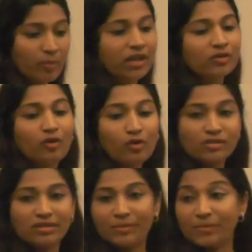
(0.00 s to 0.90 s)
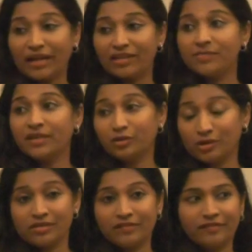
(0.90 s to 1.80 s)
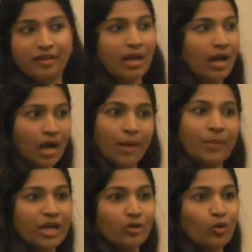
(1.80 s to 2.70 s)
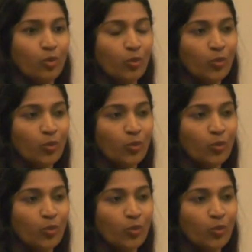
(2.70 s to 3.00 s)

make notes and practice by yourself. But no.